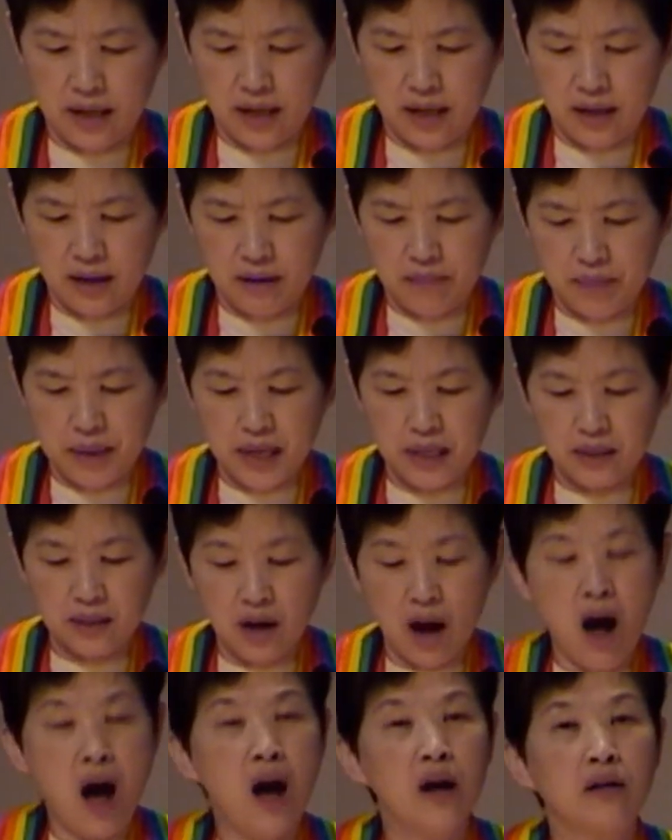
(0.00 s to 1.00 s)
being
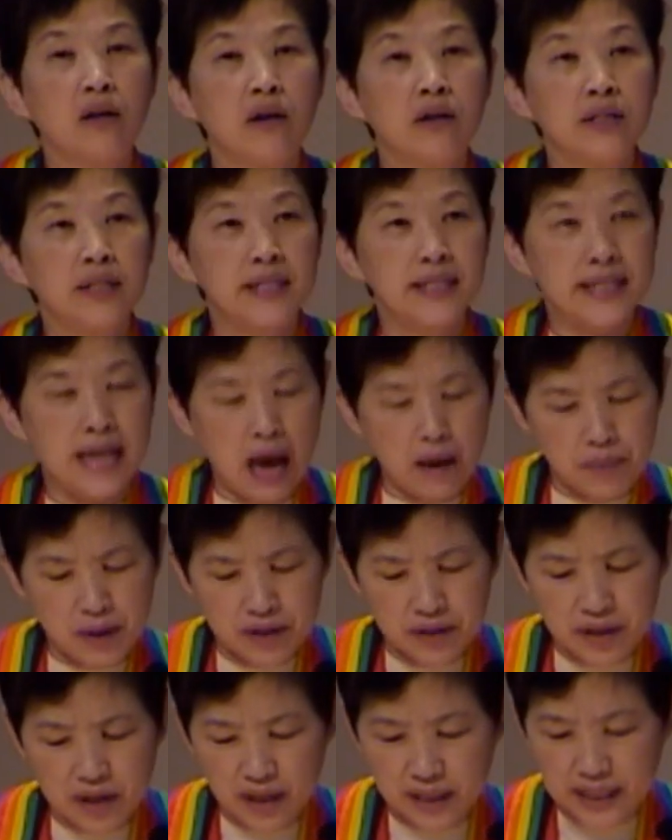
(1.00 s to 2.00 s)
done on
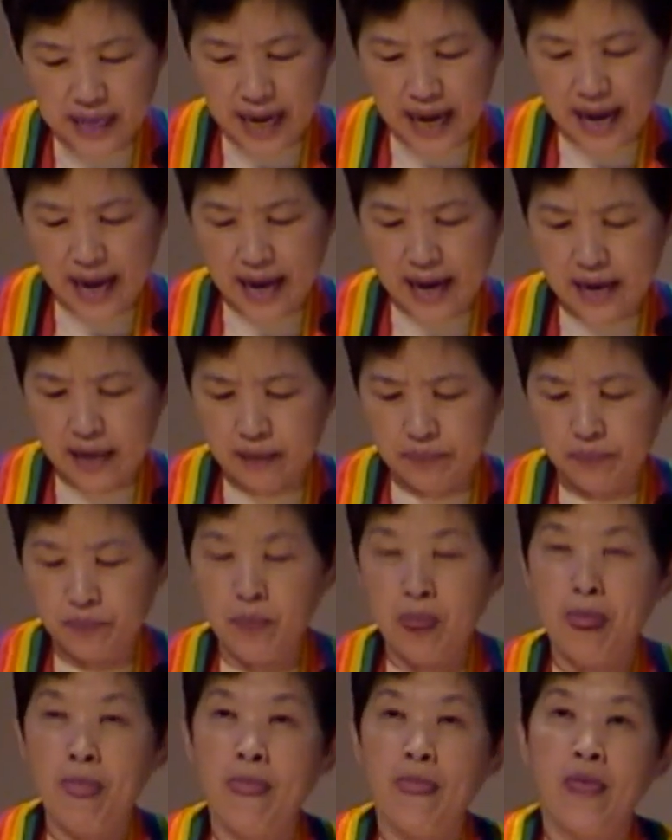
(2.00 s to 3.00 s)
Sabbath day.
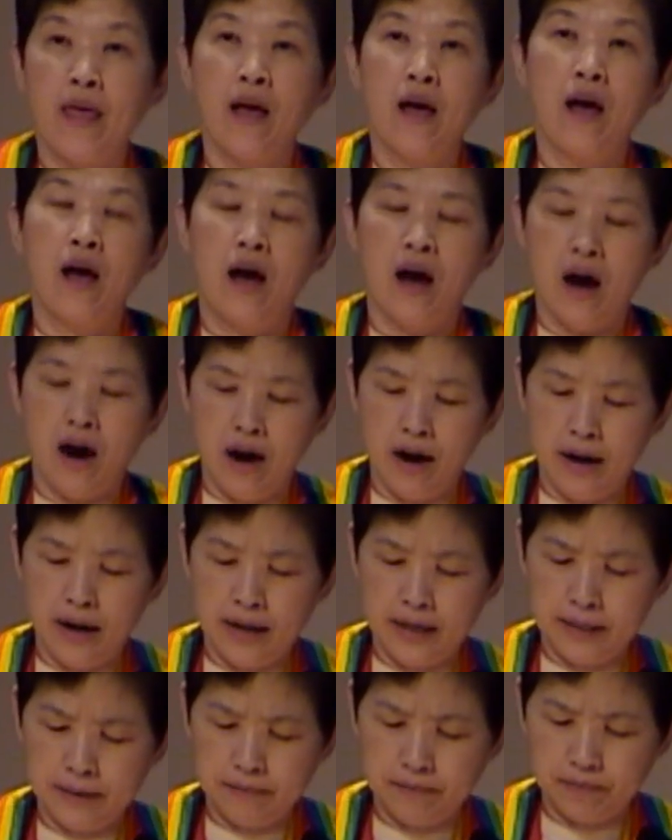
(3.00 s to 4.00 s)

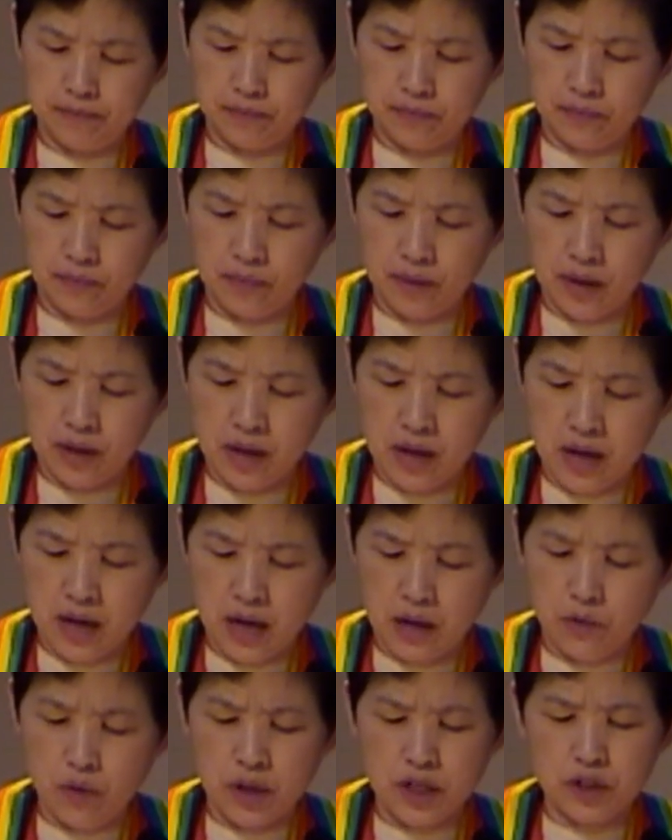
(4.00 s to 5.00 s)
Uh,
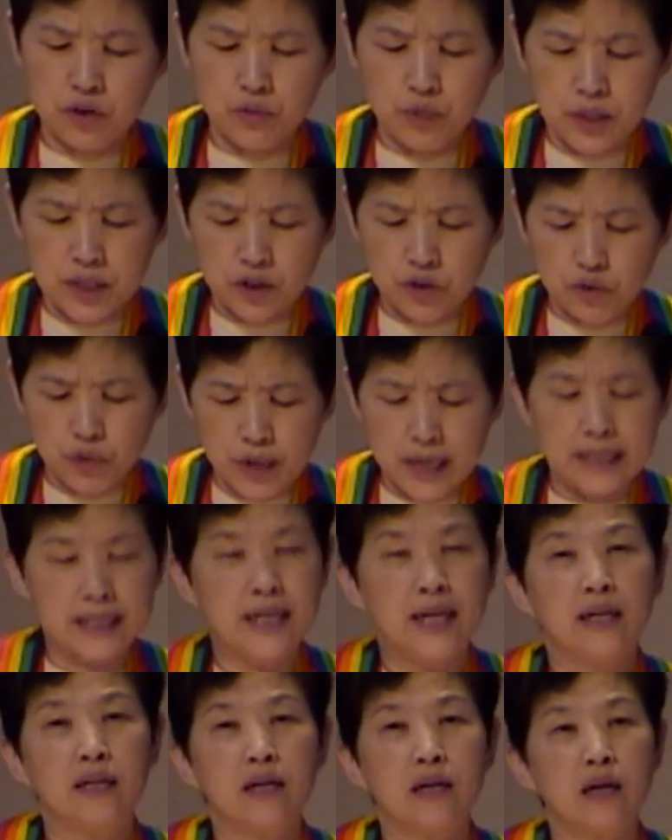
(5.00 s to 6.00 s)
it was
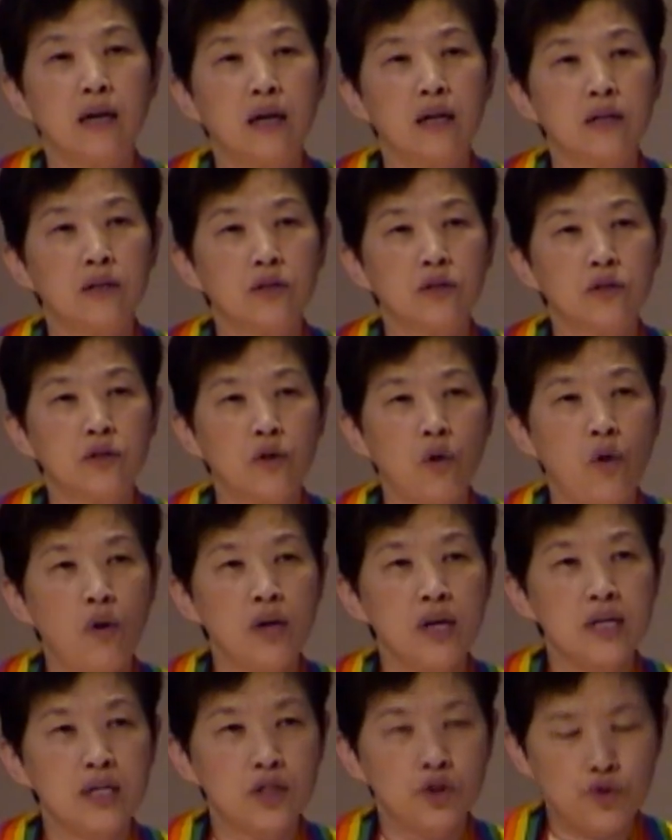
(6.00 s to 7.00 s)
restricted so
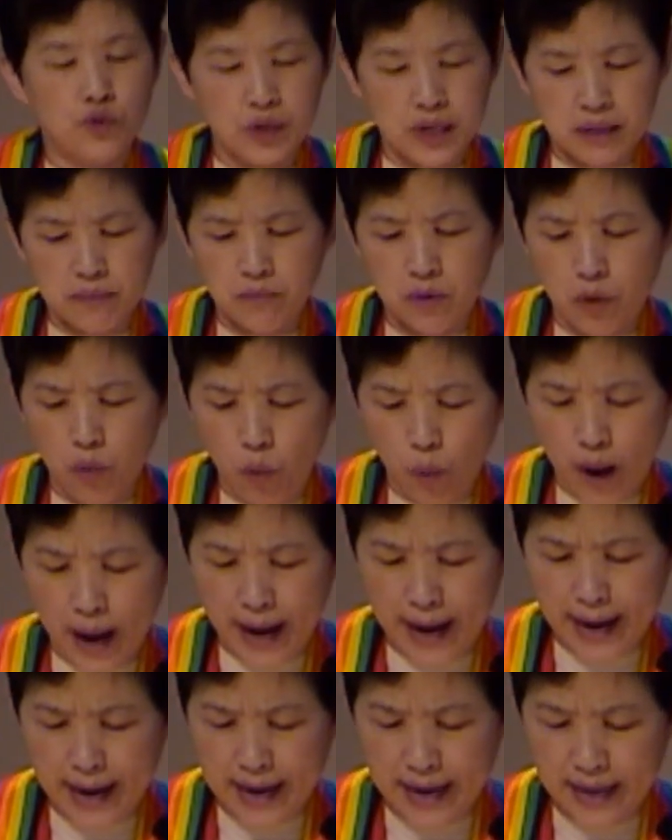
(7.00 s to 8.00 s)
extreme
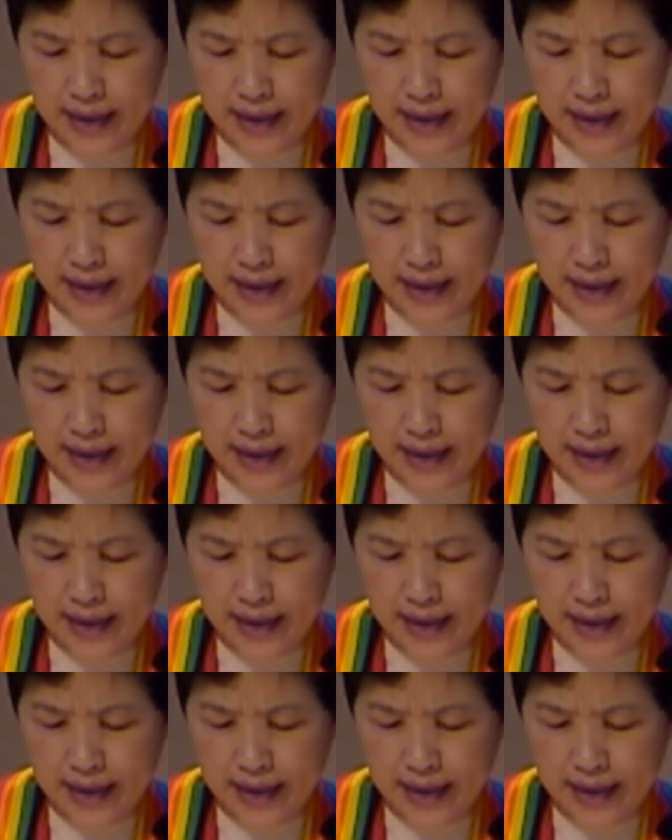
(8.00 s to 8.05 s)
way